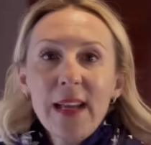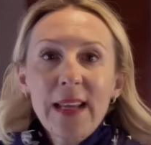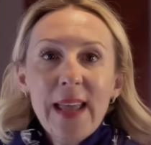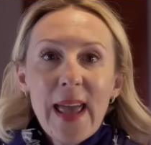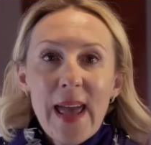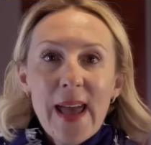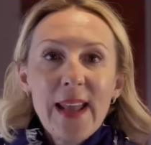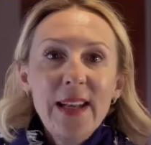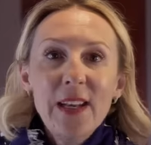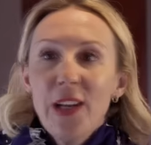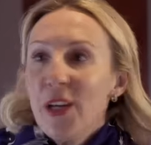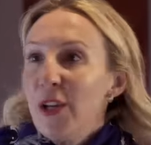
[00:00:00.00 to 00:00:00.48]

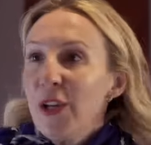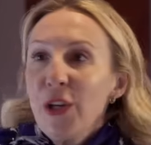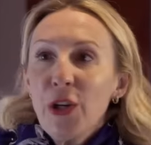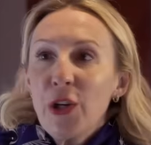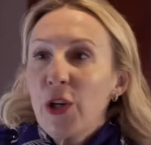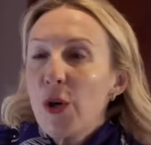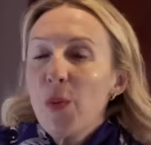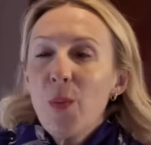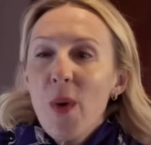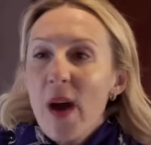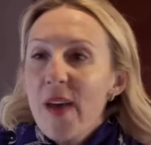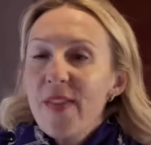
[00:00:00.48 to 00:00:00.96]
Again, you
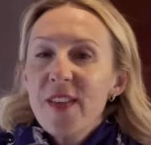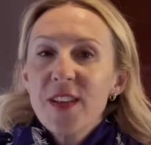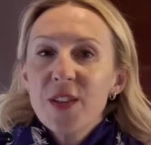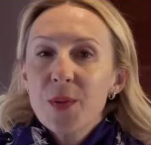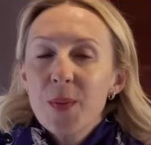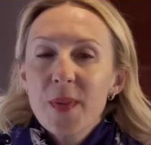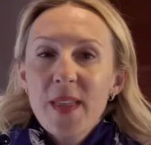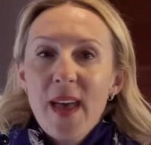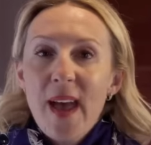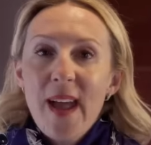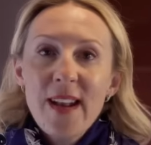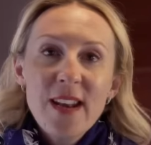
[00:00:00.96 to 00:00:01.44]
can wear
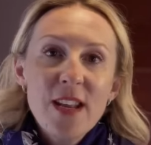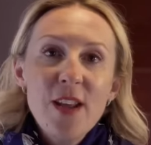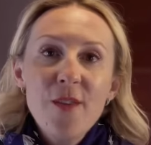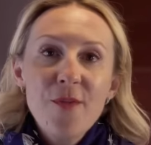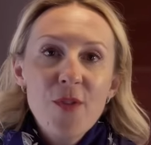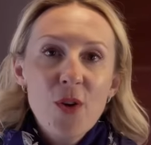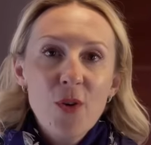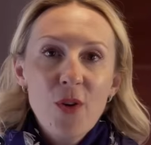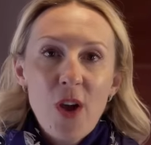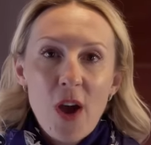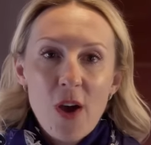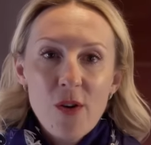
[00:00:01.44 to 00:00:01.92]
this with any
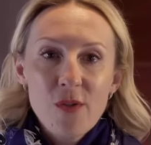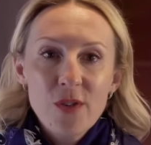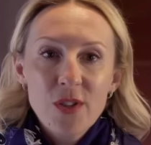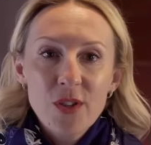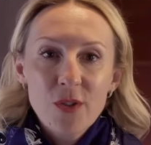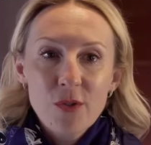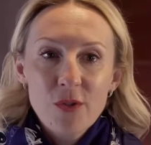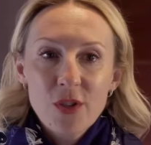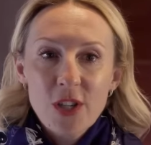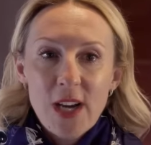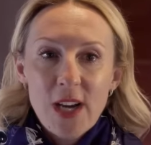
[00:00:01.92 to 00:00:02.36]
of your coats or